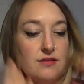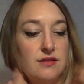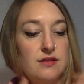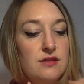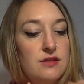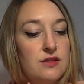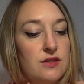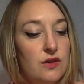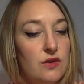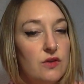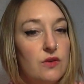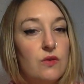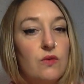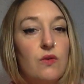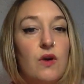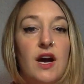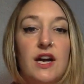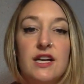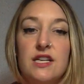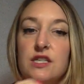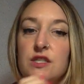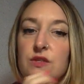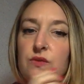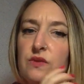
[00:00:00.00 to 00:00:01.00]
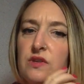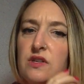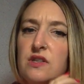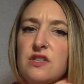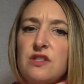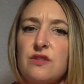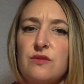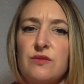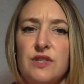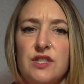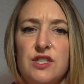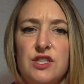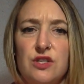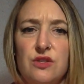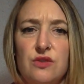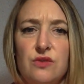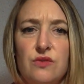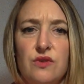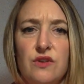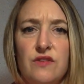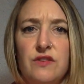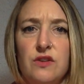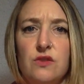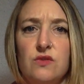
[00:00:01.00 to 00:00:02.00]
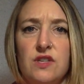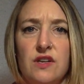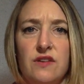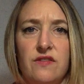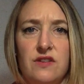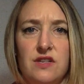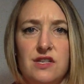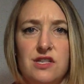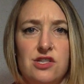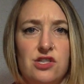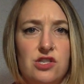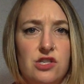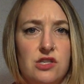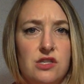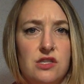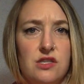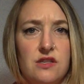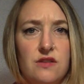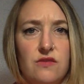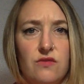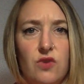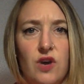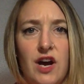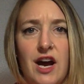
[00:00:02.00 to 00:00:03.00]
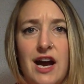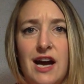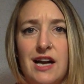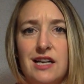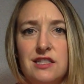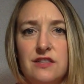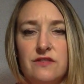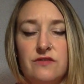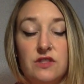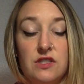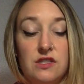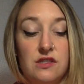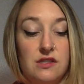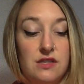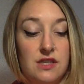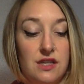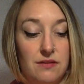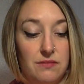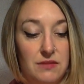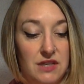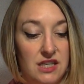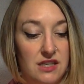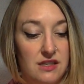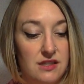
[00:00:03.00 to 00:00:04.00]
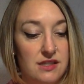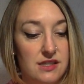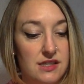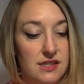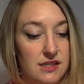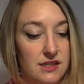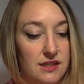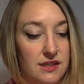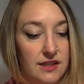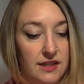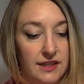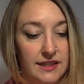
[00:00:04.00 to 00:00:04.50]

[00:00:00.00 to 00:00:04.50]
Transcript: So I just wanted to read you a few definitions of what active listening means.